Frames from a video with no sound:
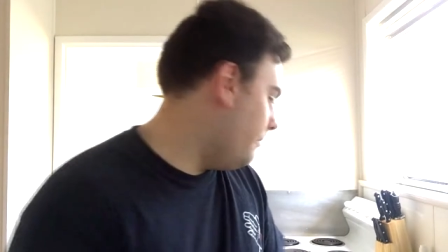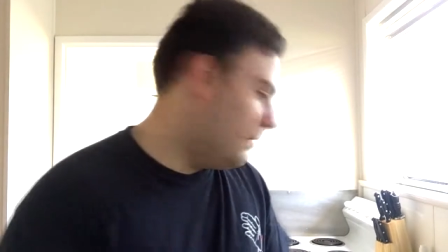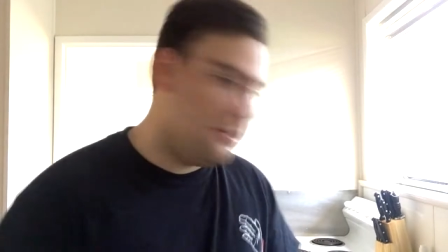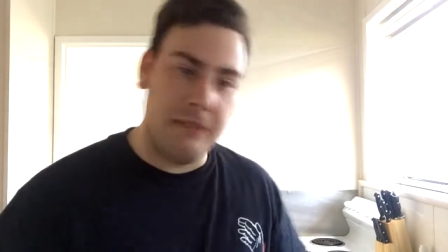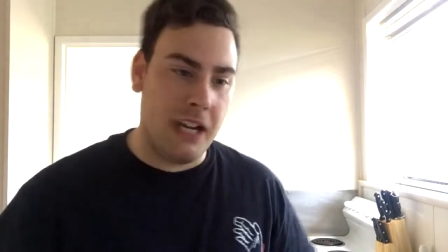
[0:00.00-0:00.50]

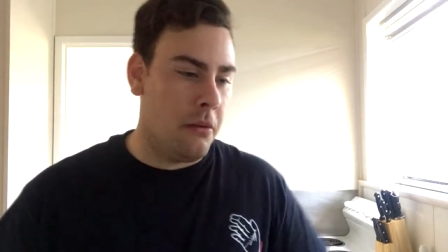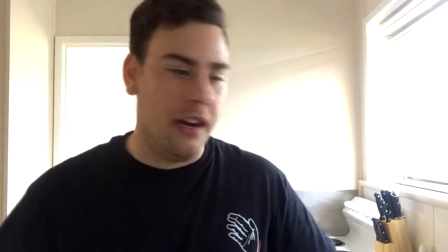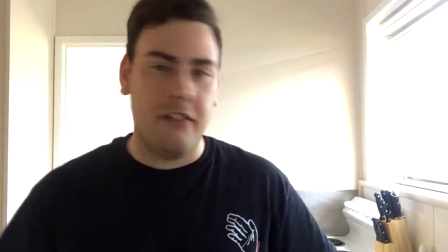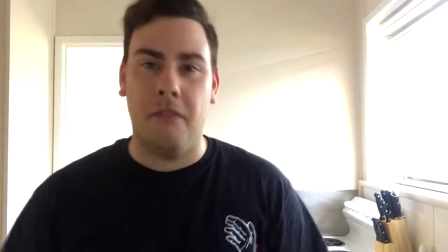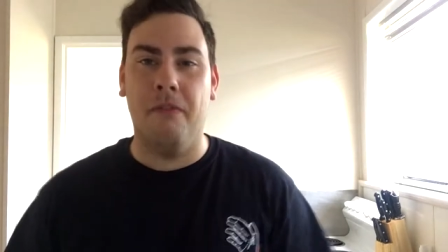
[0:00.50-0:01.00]
This being one
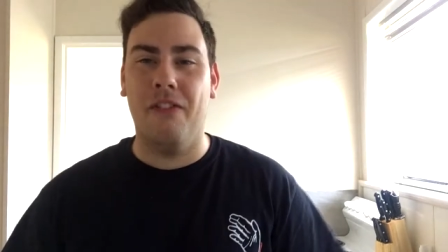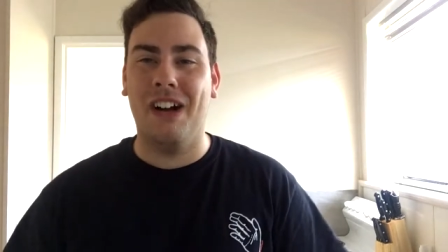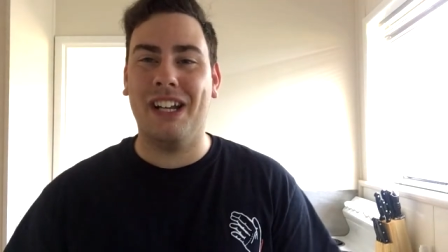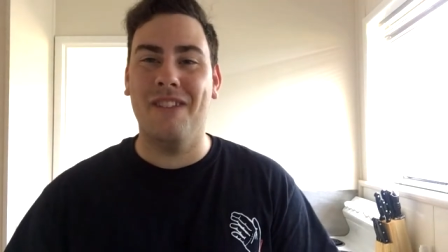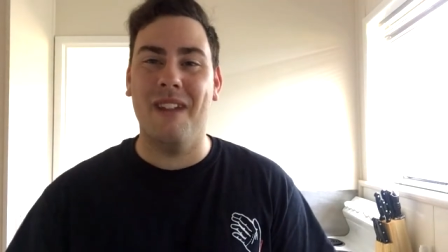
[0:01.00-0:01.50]
of them,
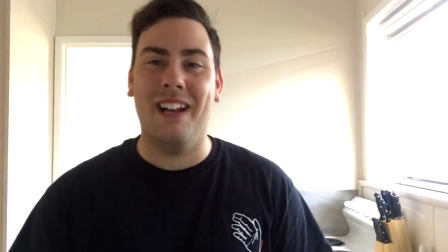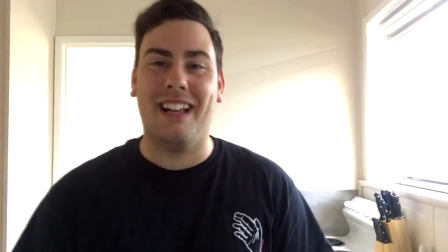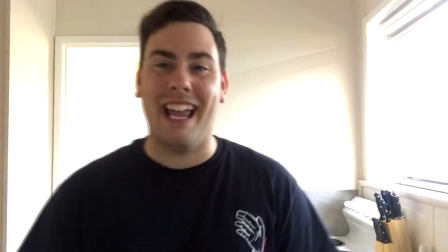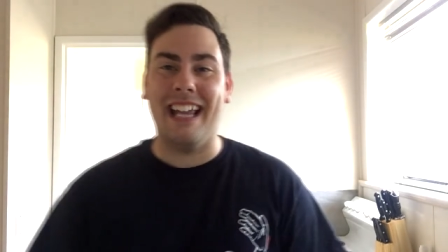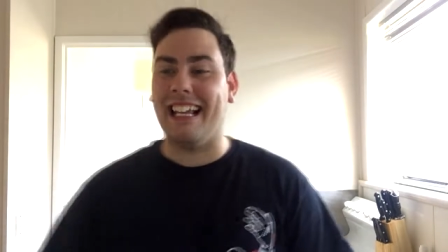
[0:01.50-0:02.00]
fucking made a
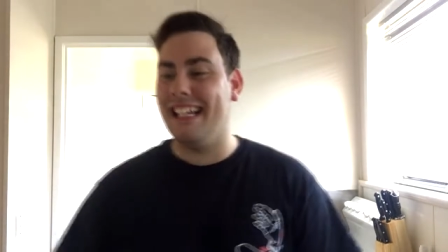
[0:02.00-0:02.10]
cake.